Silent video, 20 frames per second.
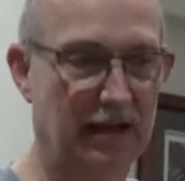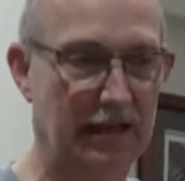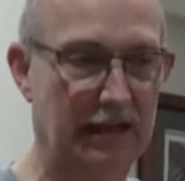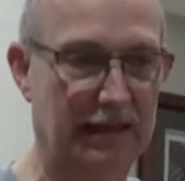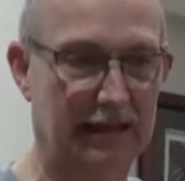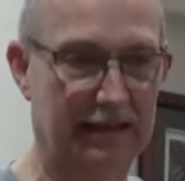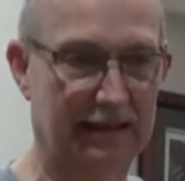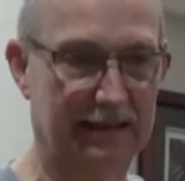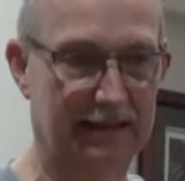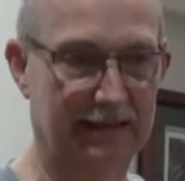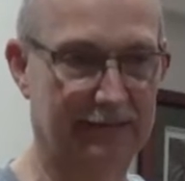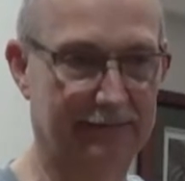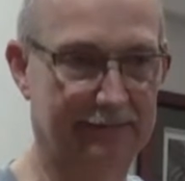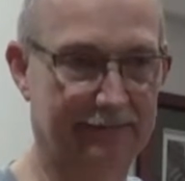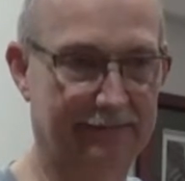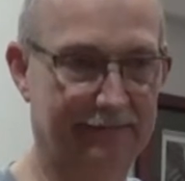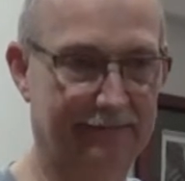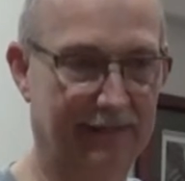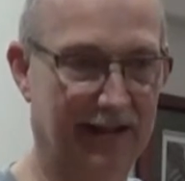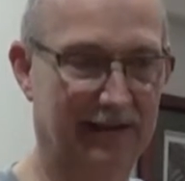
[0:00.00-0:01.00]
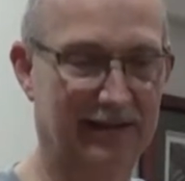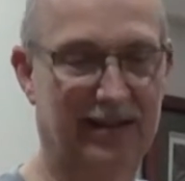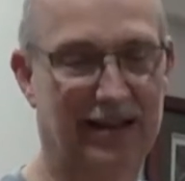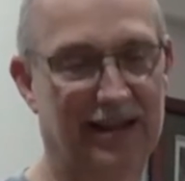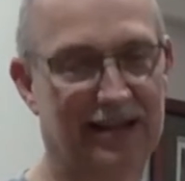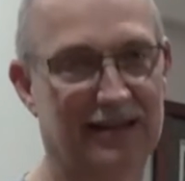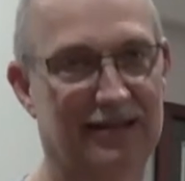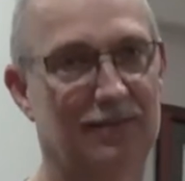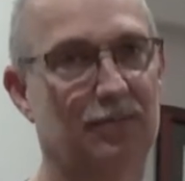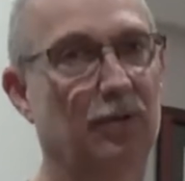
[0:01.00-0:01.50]
I was
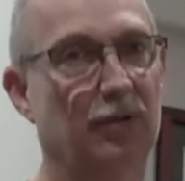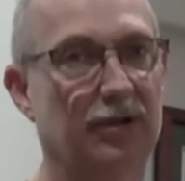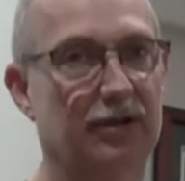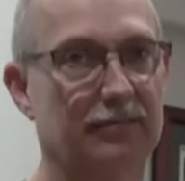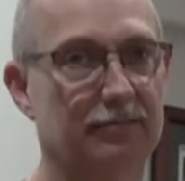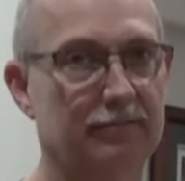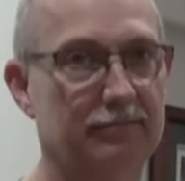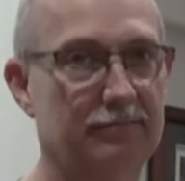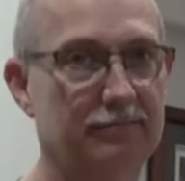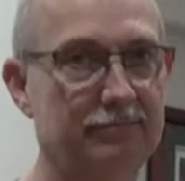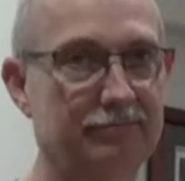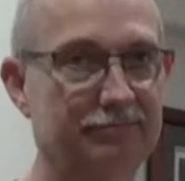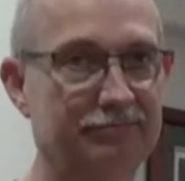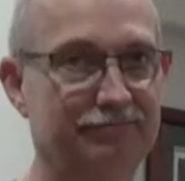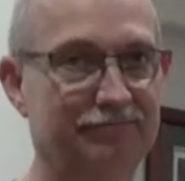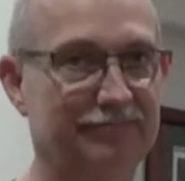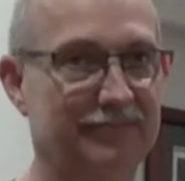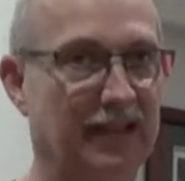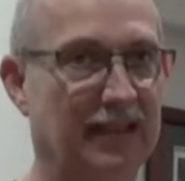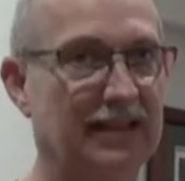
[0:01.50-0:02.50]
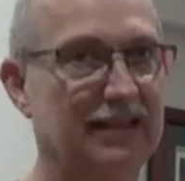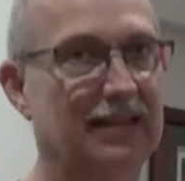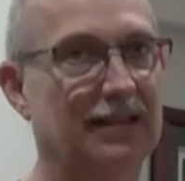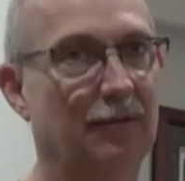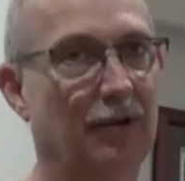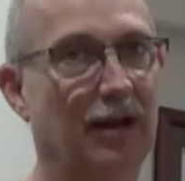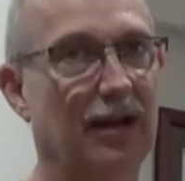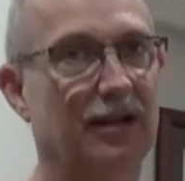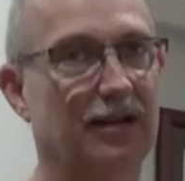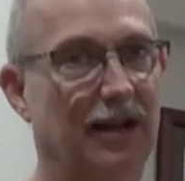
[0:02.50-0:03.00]
kind of disappointed. I said,
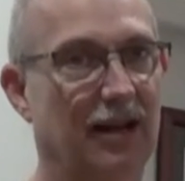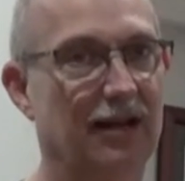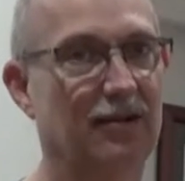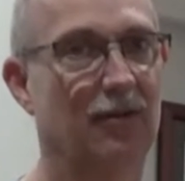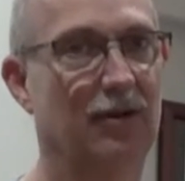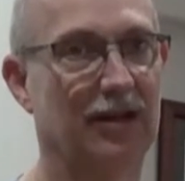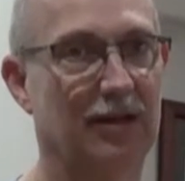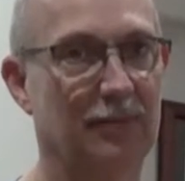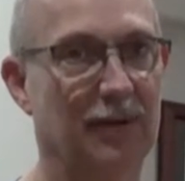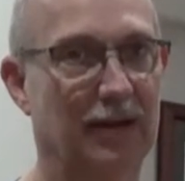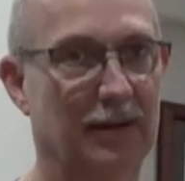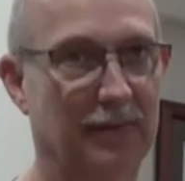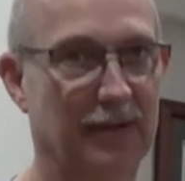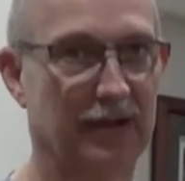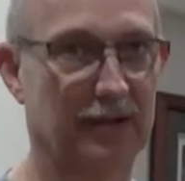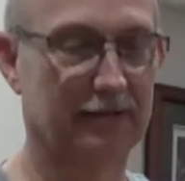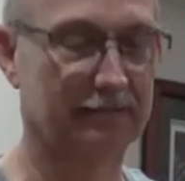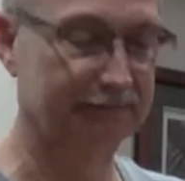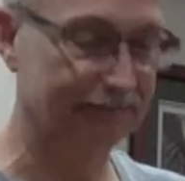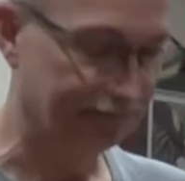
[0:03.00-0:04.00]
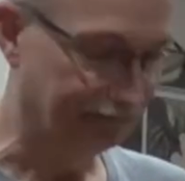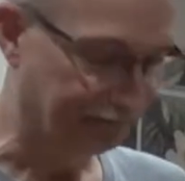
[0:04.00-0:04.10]
well, I know I can make it better.